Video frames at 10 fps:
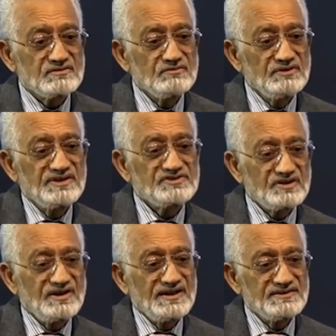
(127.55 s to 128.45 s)

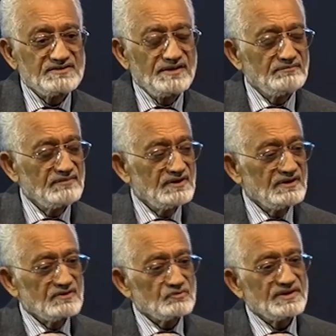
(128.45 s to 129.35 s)
industrialize them.
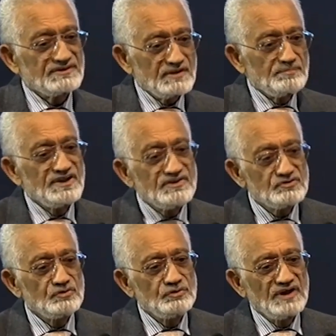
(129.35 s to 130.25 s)
So I said, please
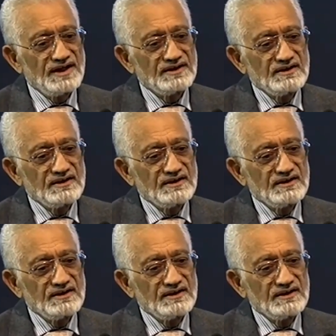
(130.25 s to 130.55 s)
do that.